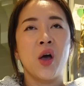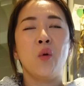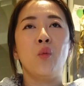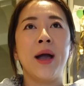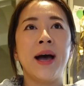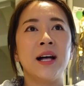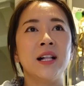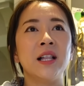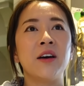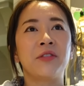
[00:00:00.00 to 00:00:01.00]

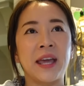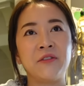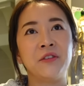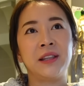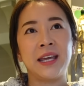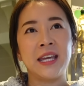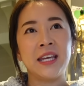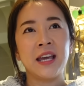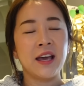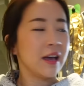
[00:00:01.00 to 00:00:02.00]
Well, thankfully,